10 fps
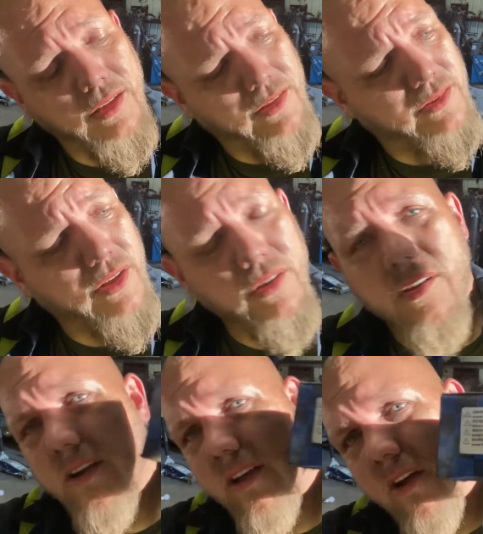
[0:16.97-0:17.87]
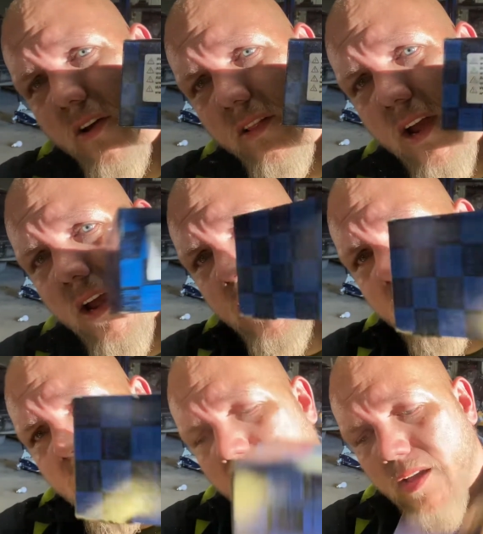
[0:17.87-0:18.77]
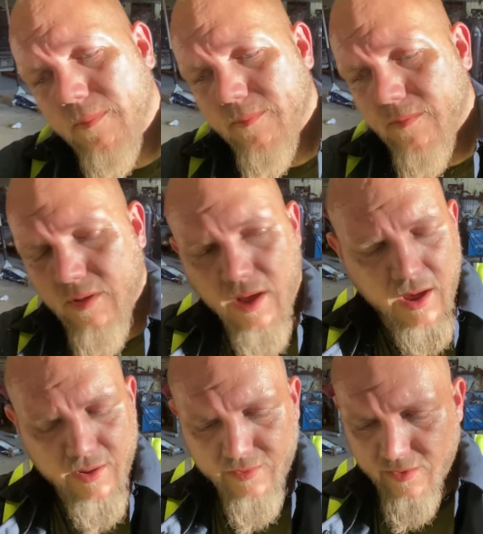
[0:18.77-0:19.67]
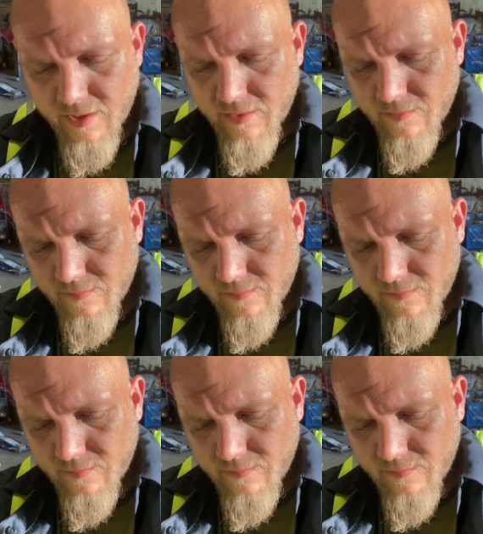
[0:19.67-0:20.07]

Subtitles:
So I got online and honestly,